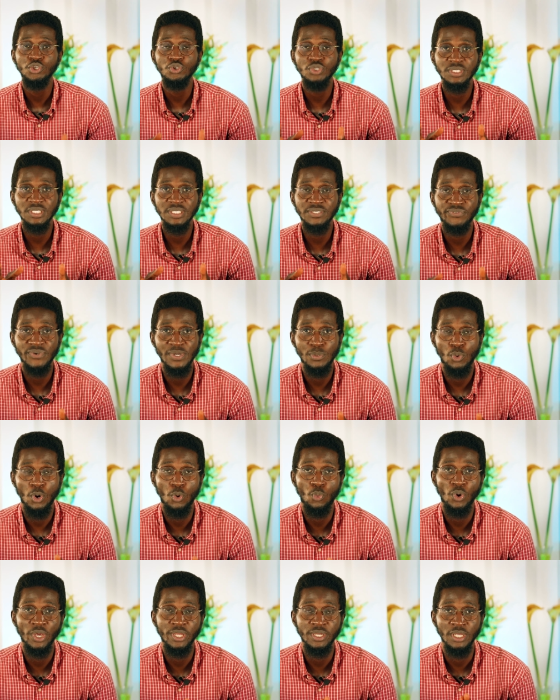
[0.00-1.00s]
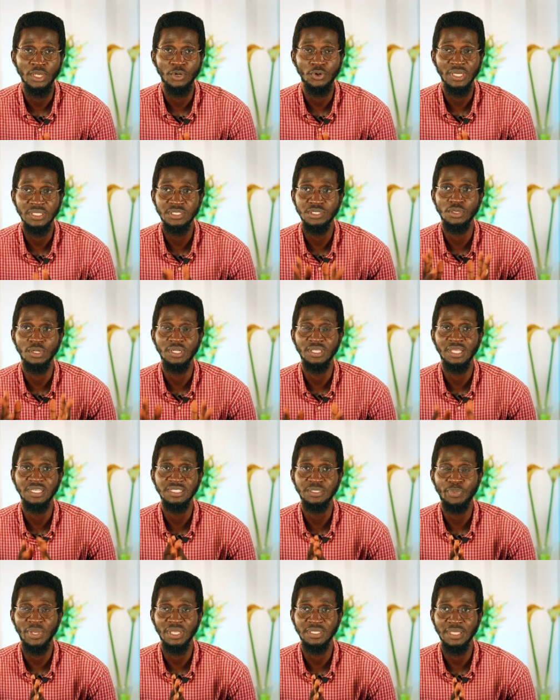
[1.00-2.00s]
use this framework when you're writing your
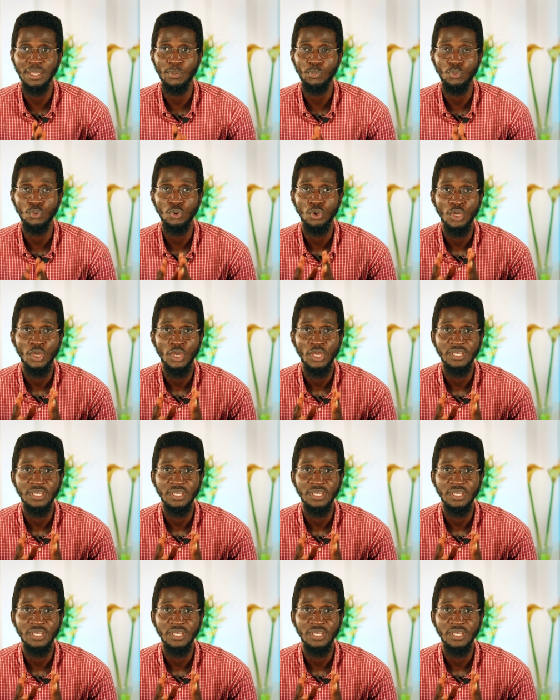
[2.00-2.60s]
leadership example.